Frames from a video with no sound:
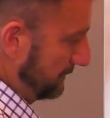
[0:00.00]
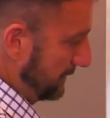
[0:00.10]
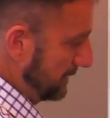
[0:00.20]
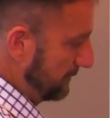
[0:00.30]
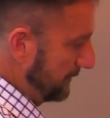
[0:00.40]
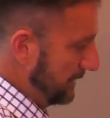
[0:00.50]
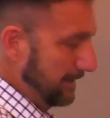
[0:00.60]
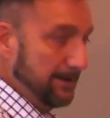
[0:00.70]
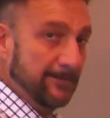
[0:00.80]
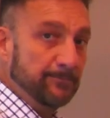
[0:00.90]
to
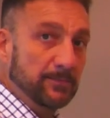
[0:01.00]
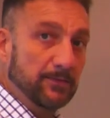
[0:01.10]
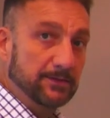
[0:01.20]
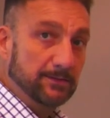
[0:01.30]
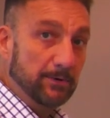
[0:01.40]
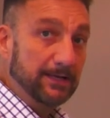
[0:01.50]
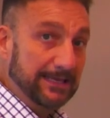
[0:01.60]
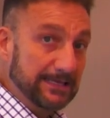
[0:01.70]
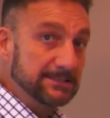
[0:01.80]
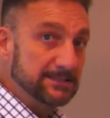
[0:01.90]
verify that the
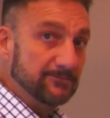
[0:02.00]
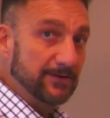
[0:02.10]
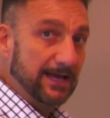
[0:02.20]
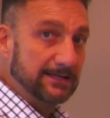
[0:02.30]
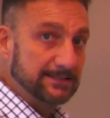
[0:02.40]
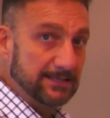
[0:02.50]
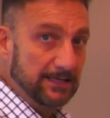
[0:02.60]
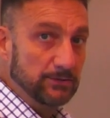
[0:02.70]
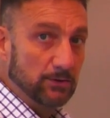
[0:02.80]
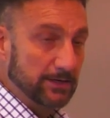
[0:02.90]
money is in fact
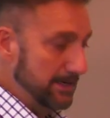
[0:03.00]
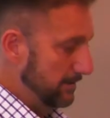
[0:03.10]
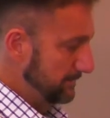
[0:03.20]
in your account,